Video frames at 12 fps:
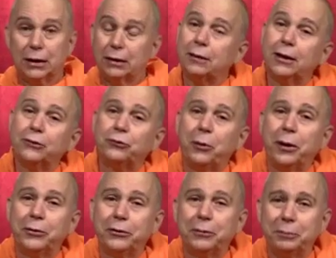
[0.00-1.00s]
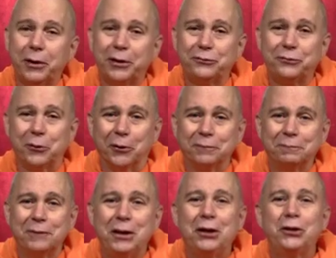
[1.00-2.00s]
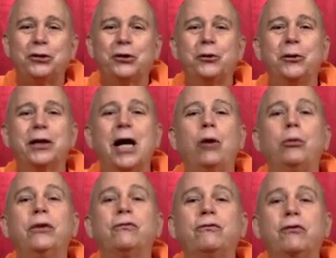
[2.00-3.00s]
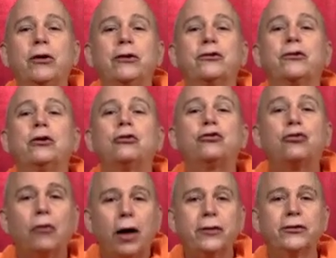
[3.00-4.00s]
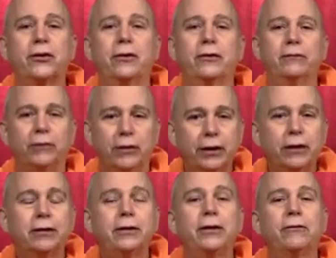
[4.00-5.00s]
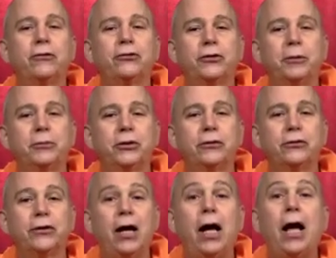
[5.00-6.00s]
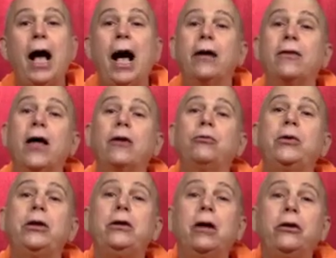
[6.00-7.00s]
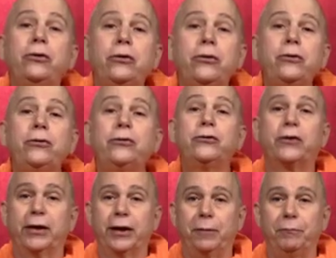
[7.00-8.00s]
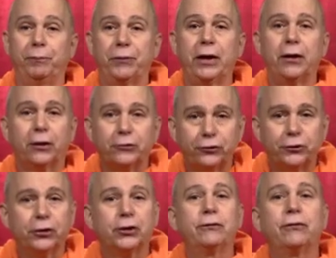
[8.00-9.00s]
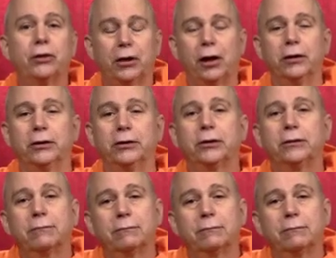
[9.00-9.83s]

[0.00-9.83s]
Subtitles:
That's quite a good metaphor, showing how we first trust the validity of the scriptures and then we use them in our search for knowledge.